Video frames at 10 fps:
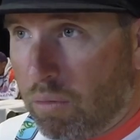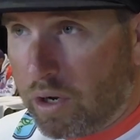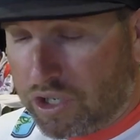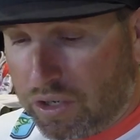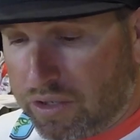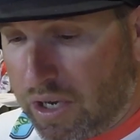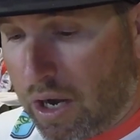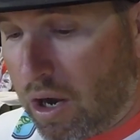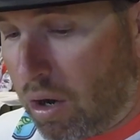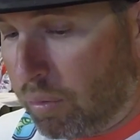which is
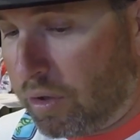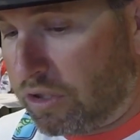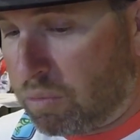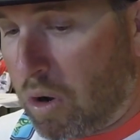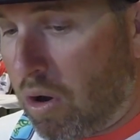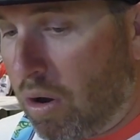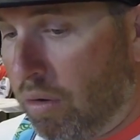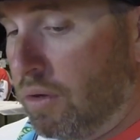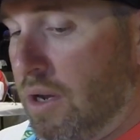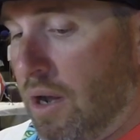a real small,